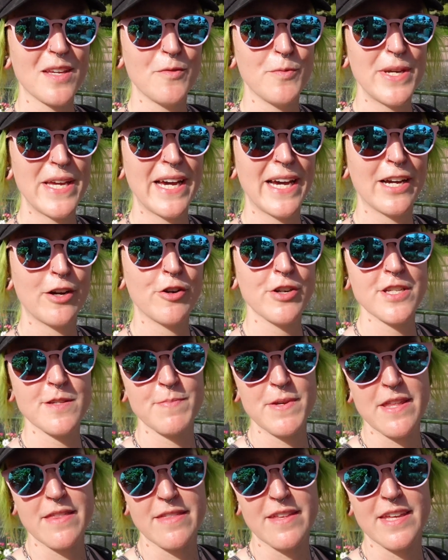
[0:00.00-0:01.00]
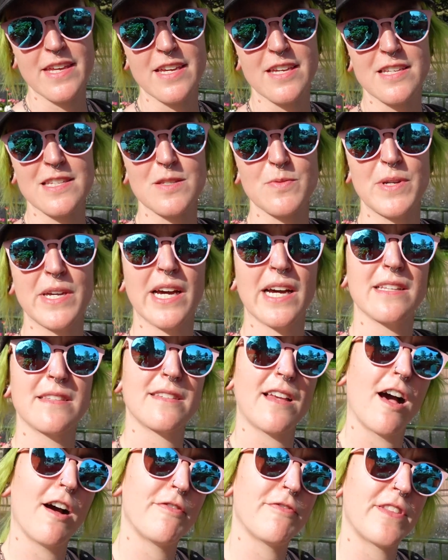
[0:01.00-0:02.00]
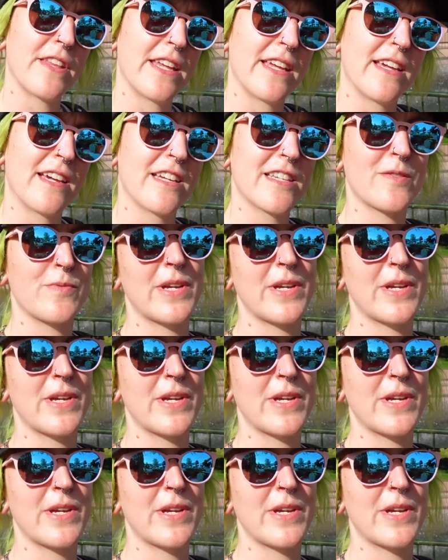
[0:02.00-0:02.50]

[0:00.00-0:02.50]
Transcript: We had crispy things, we had soft things,